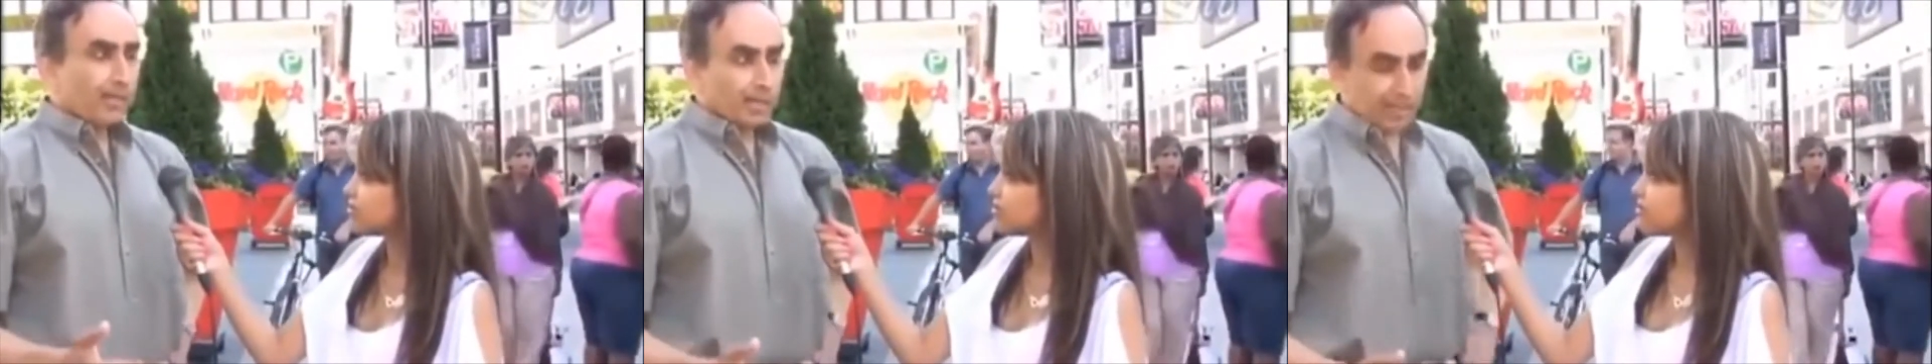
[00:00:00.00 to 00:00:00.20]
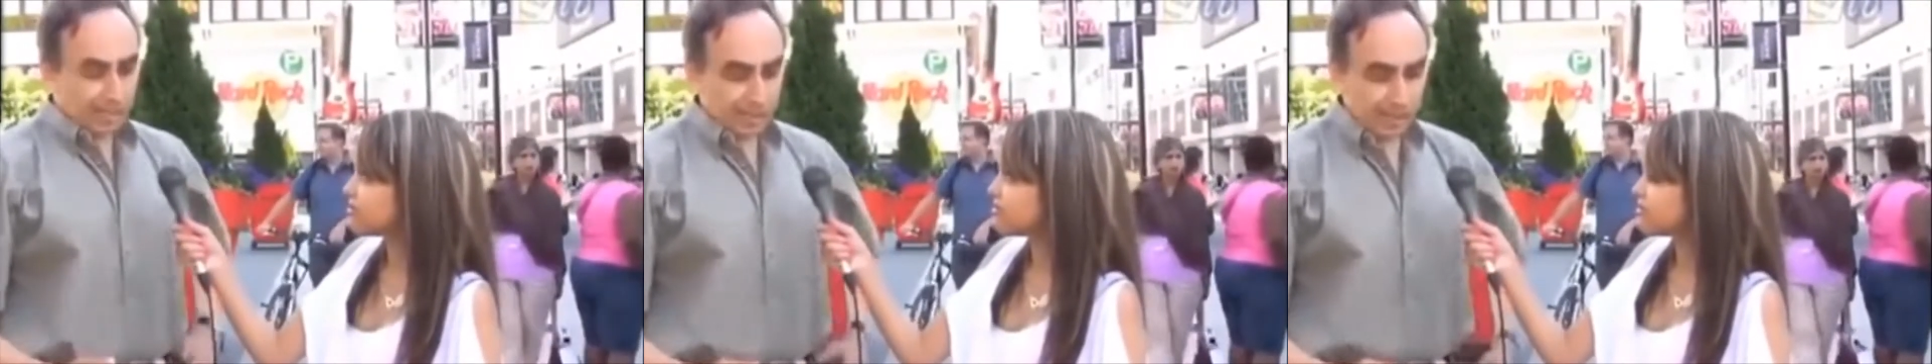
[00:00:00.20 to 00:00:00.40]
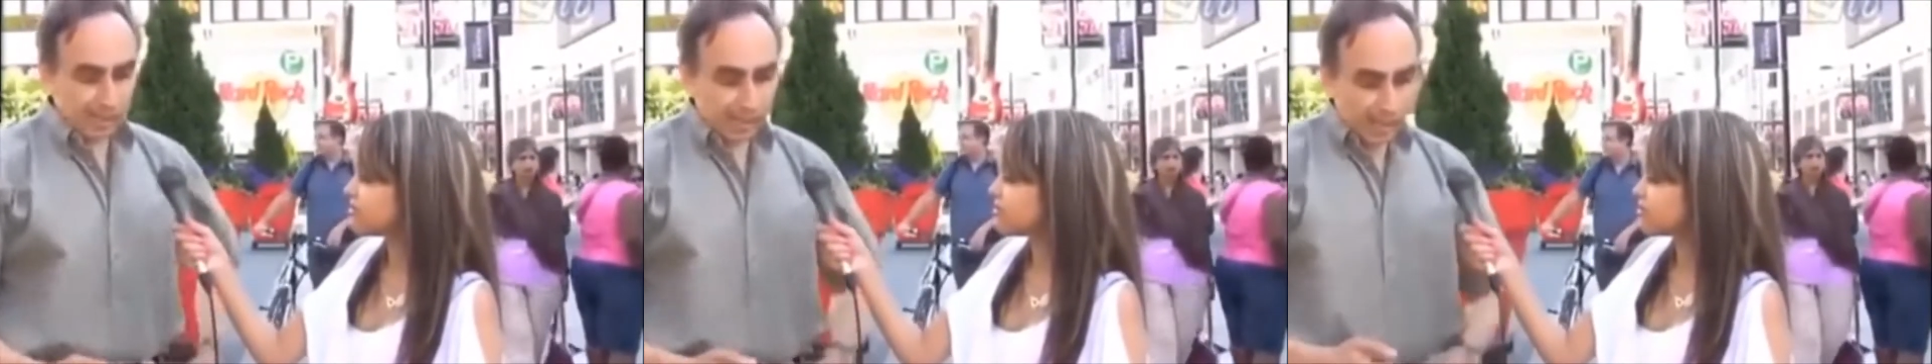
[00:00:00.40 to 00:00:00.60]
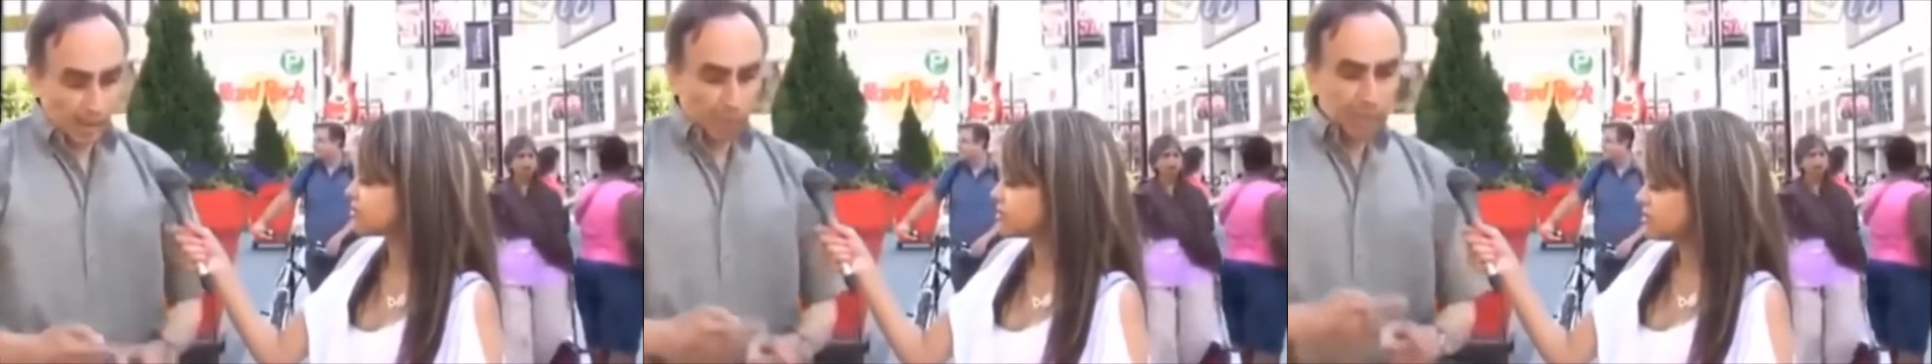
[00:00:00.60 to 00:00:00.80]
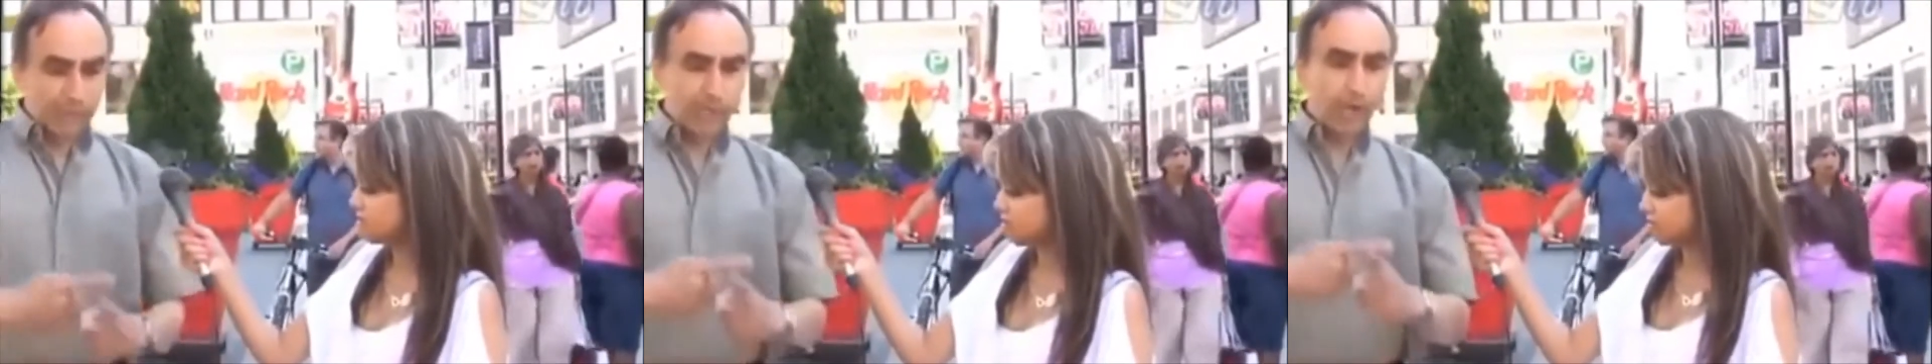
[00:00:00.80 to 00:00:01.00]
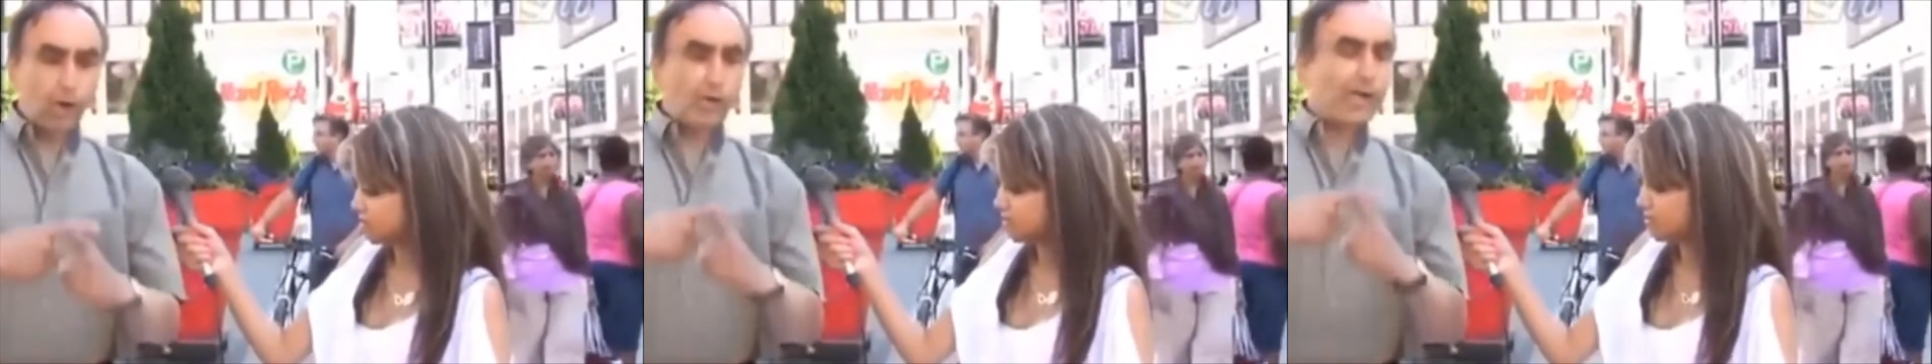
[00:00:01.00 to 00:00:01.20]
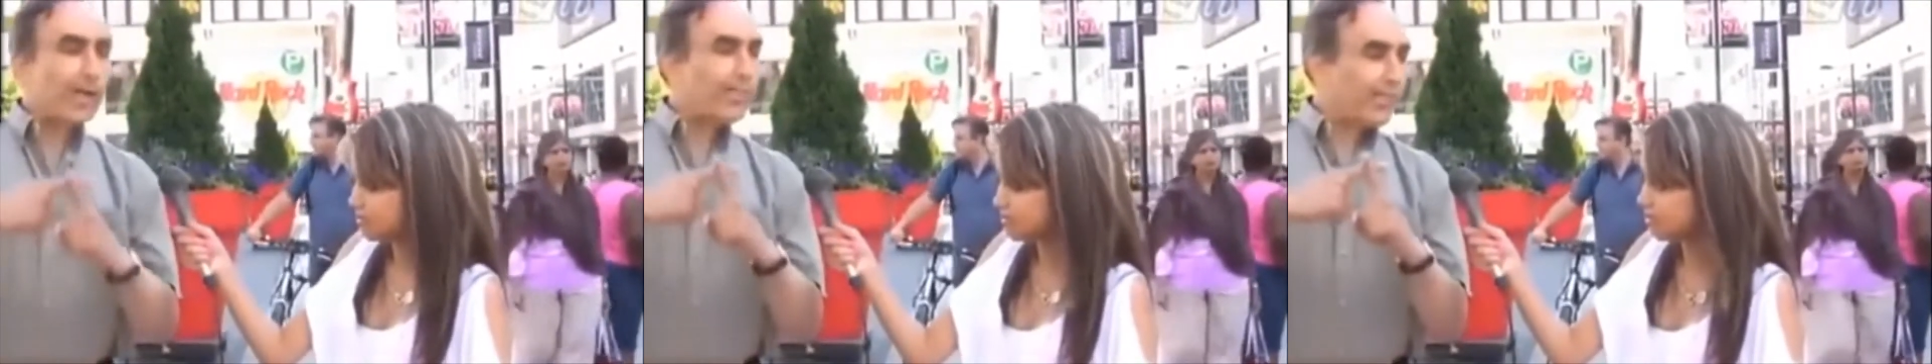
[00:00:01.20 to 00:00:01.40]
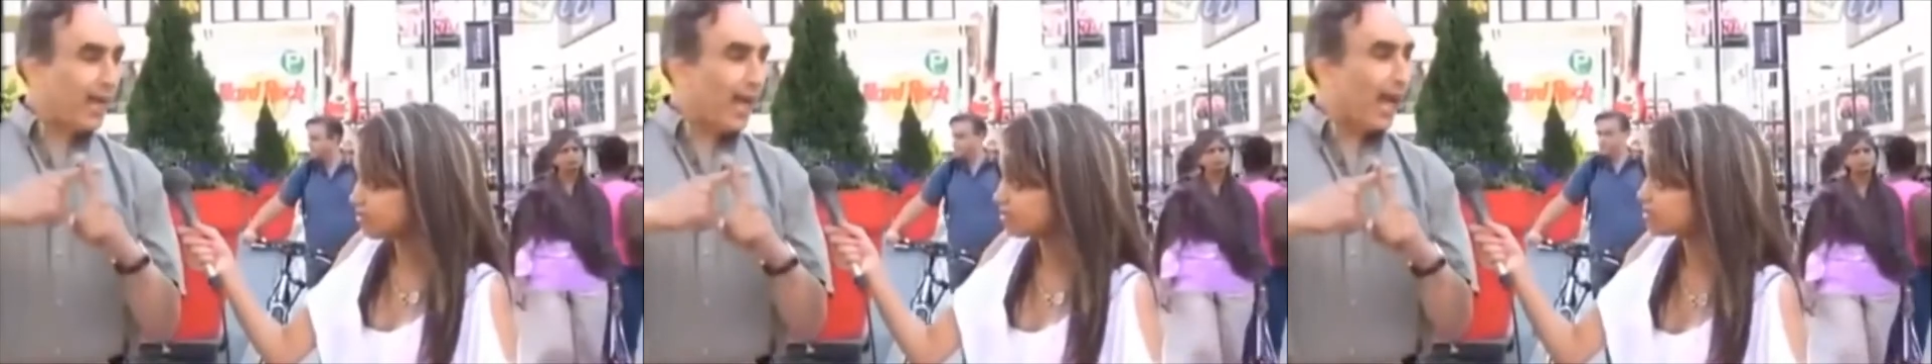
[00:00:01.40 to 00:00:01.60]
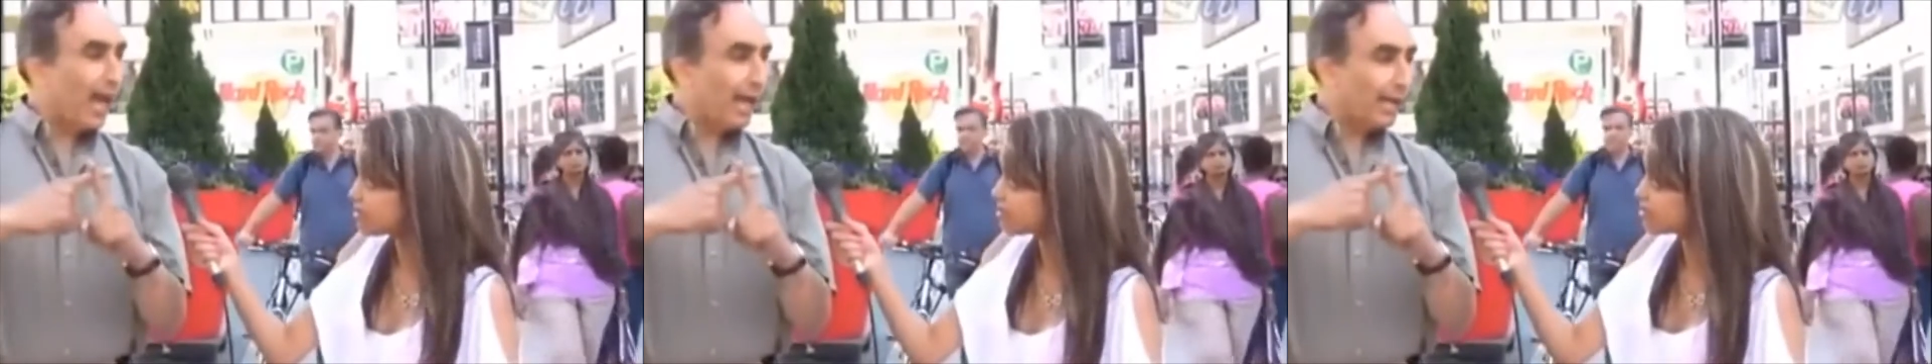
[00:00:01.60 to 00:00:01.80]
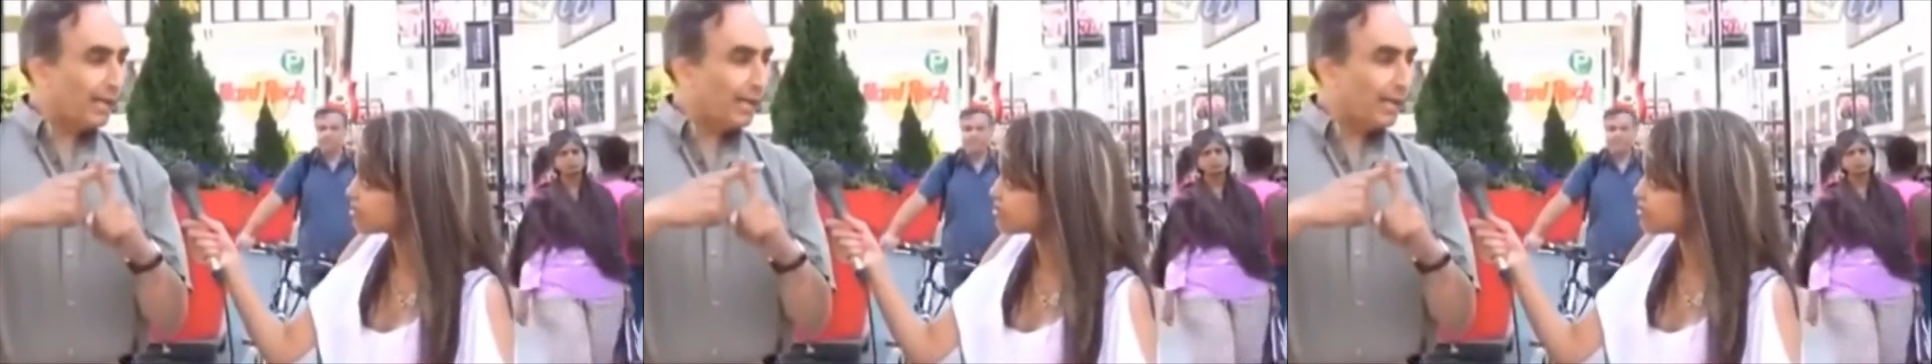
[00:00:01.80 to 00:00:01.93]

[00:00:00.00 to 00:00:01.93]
You see, when you go like that,